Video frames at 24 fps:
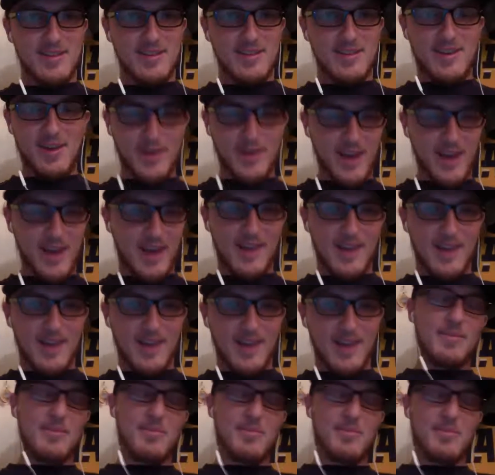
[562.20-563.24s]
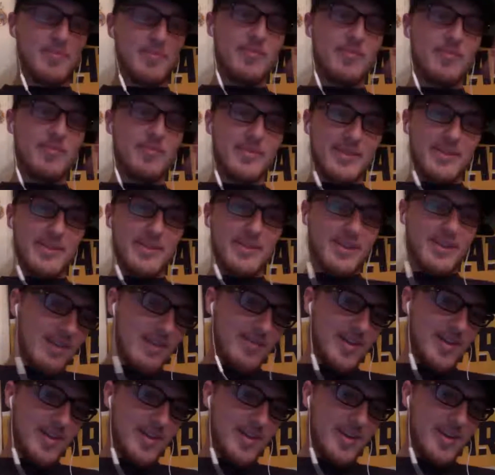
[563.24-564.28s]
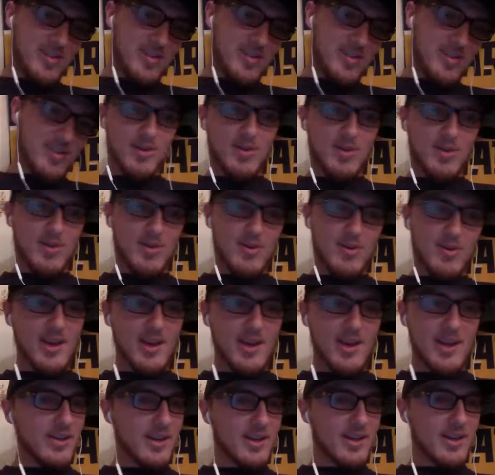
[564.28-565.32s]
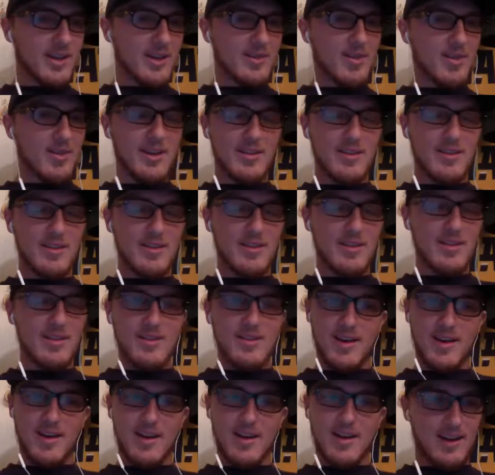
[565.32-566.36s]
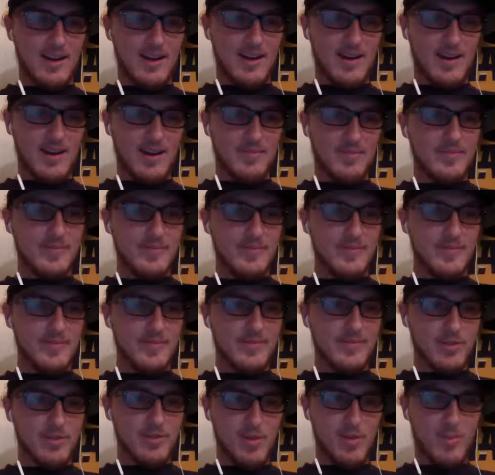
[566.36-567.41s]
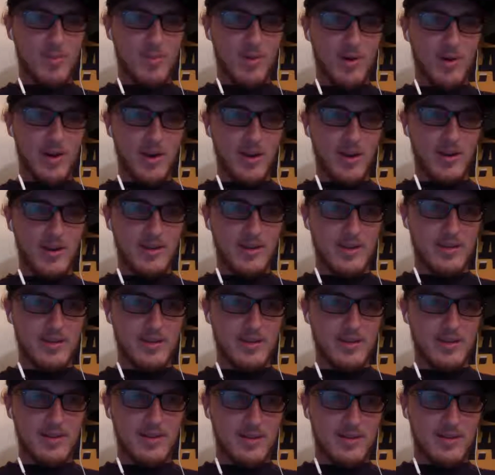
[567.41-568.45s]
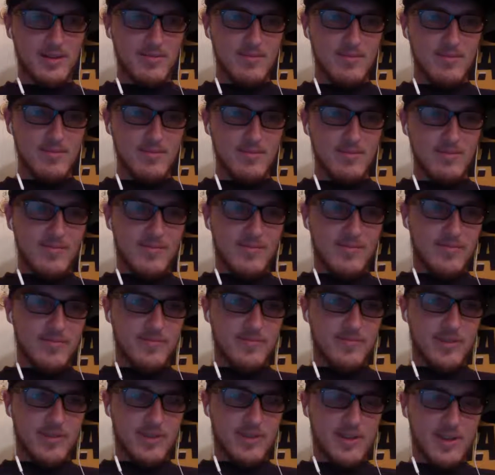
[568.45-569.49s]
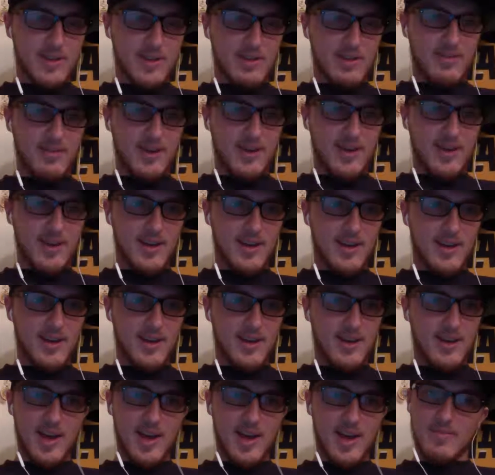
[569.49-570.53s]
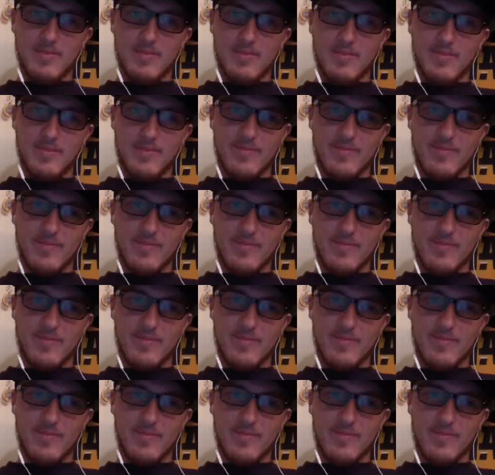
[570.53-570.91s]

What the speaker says: Okay, and then offense doing great, looking great. Your boy Stevie steps up.